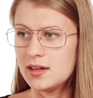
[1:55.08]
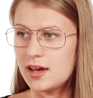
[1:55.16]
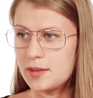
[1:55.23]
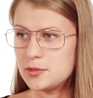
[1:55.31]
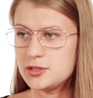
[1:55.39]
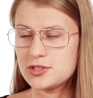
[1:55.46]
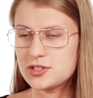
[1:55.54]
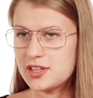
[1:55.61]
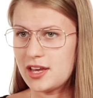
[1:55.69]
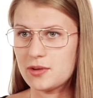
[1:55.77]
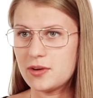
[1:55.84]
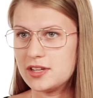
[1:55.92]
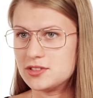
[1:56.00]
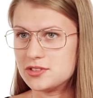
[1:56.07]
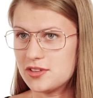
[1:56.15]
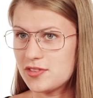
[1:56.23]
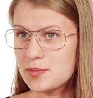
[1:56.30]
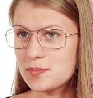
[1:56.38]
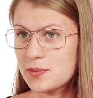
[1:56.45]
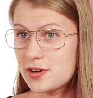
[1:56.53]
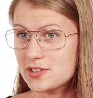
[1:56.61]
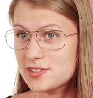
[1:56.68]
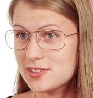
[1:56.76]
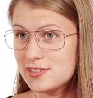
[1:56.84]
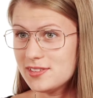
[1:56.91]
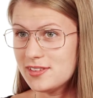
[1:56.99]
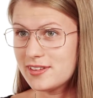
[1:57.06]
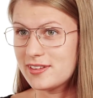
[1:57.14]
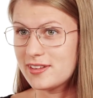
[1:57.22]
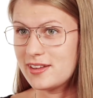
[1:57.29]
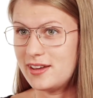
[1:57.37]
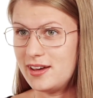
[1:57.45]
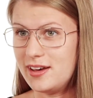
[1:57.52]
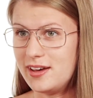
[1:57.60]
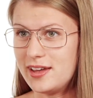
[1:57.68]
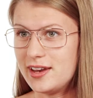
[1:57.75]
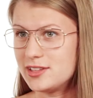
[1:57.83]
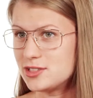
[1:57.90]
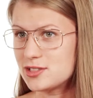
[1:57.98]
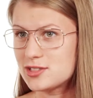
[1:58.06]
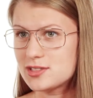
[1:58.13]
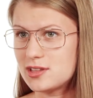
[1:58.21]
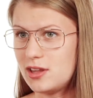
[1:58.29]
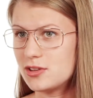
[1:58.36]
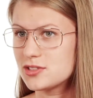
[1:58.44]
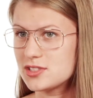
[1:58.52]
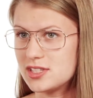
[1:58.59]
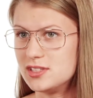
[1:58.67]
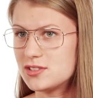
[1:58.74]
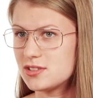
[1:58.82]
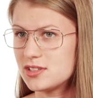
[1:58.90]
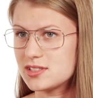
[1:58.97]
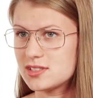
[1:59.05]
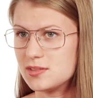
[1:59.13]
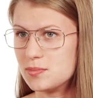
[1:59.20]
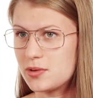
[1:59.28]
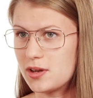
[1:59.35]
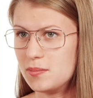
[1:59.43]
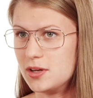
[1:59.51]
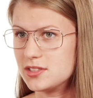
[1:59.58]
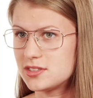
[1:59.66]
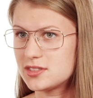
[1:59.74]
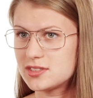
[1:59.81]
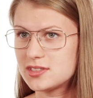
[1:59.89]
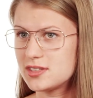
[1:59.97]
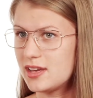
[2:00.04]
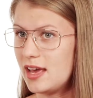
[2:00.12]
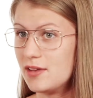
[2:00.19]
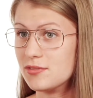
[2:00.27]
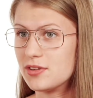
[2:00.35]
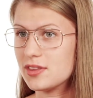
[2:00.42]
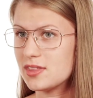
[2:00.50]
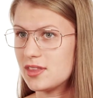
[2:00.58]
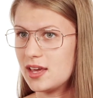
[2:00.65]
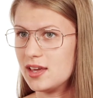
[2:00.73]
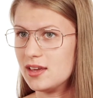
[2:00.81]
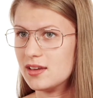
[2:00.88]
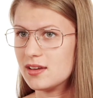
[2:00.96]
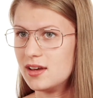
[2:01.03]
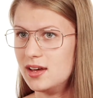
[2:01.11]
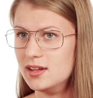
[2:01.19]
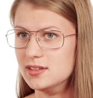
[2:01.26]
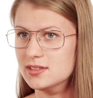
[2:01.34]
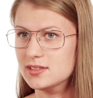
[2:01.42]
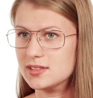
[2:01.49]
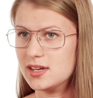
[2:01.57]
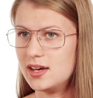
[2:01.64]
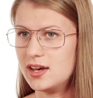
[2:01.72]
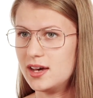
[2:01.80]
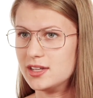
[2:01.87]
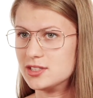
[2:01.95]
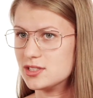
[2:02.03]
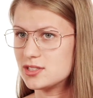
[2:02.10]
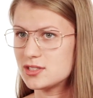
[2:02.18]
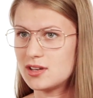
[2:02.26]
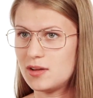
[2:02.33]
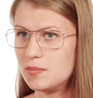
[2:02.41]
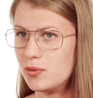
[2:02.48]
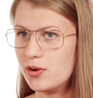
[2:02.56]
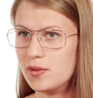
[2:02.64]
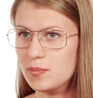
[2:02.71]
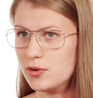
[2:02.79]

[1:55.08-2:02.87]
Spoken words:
I'm usually a quite driven person, and I just lost interest in pretty much everything, and I just got more and